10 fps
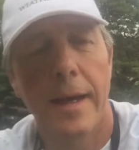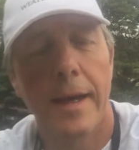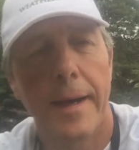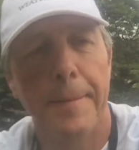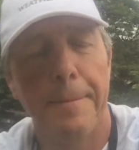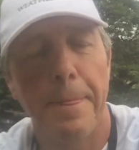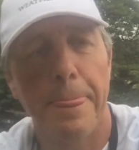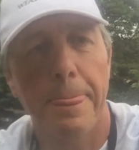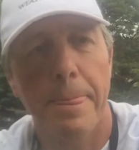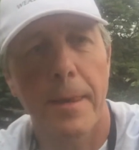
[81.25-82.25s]
Where
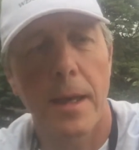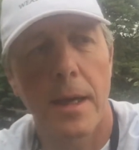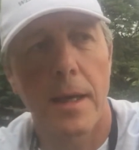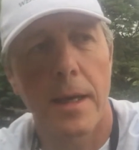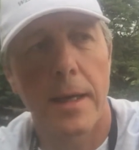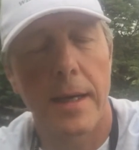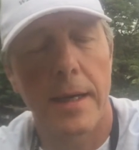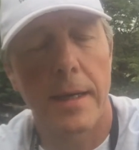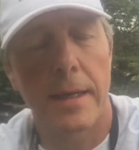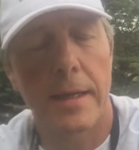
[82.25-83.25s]

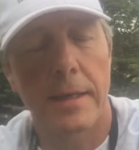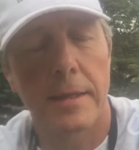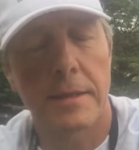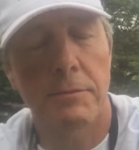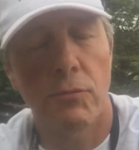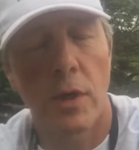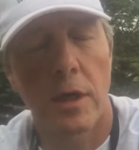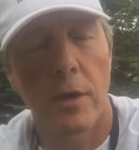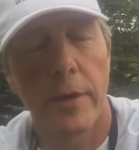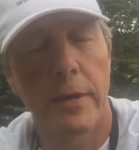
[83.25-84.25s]

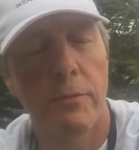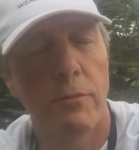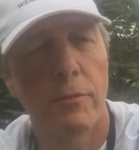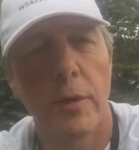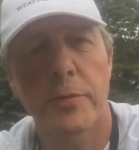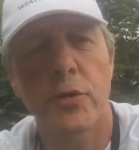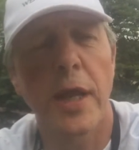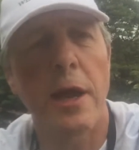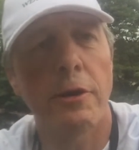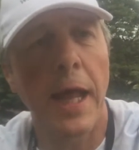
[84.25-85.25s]
are we? We're
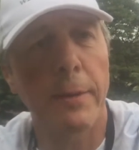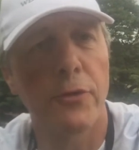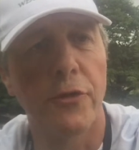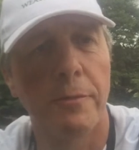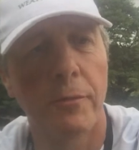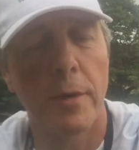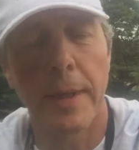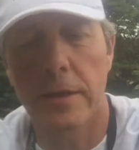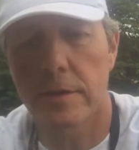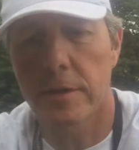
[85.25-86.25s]
between Ayr and Hamilton. We're
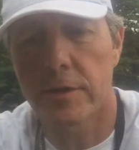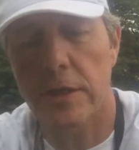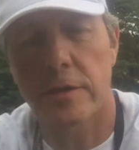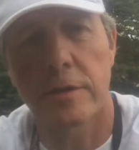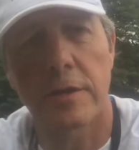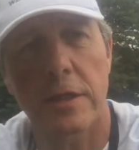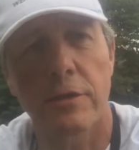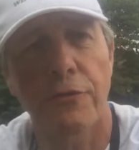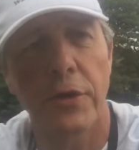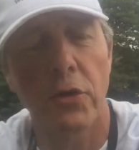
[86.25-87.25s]
about
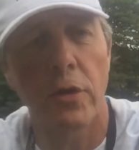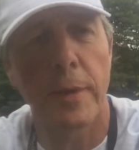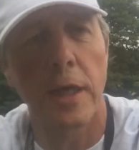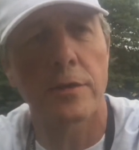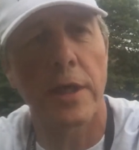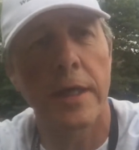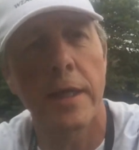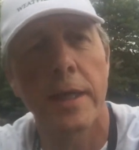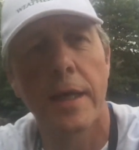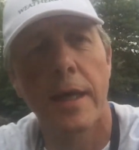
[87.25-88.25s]
six and three quarter miles
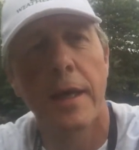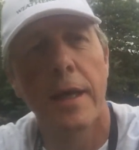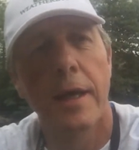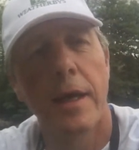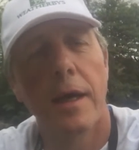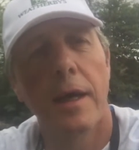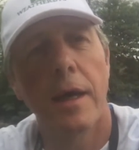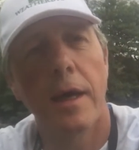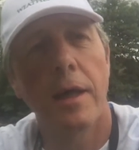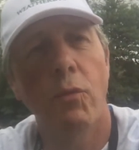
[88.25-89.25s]
in.
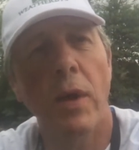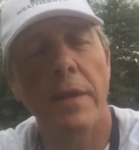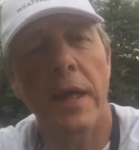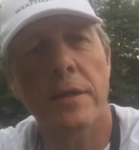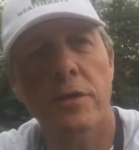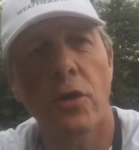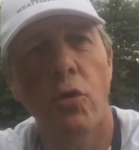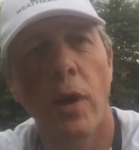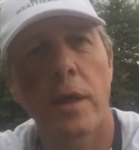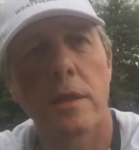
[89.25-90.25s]
Weather hasn't
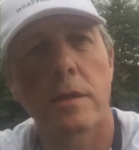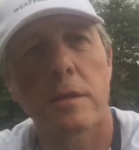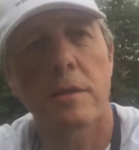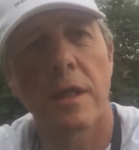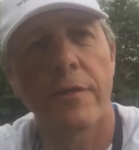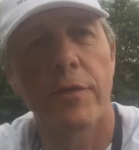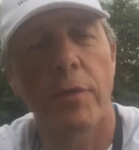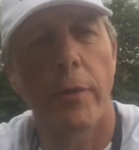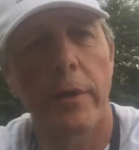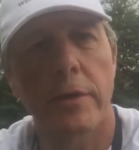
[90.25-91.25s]
quite
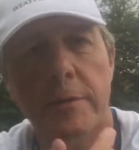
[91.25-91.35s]
delivered what we